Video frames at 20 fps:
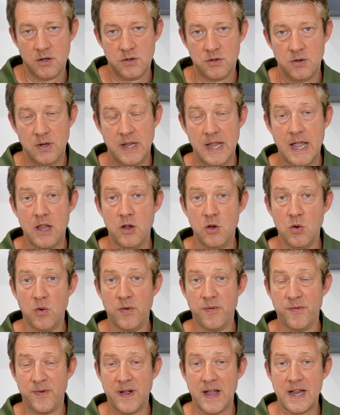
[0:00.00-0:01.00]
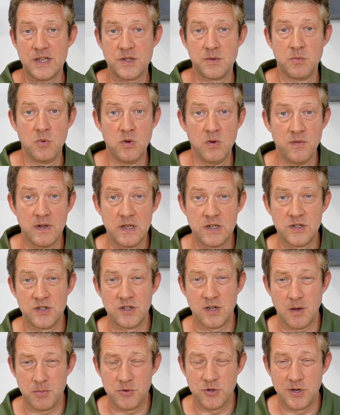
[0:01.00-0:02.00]
to get your fast moving
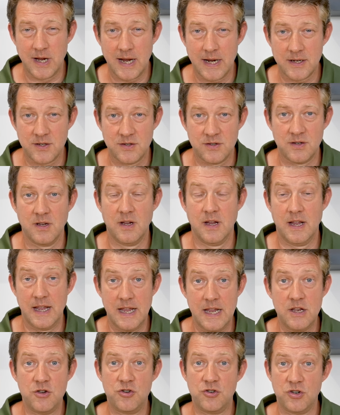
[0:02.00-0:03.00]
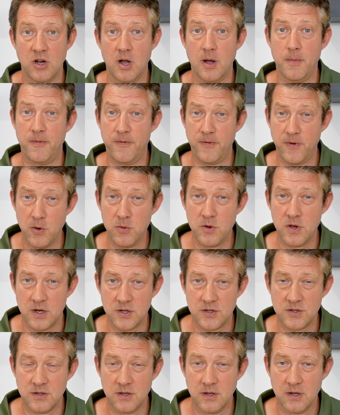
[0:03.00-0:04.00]
subjects in sharp
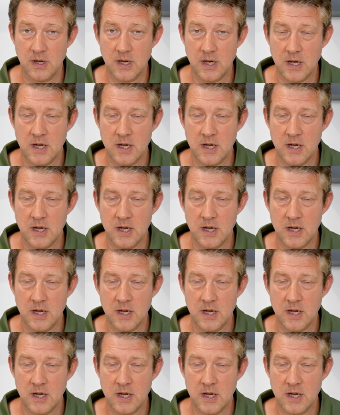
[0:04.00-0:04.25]
focus.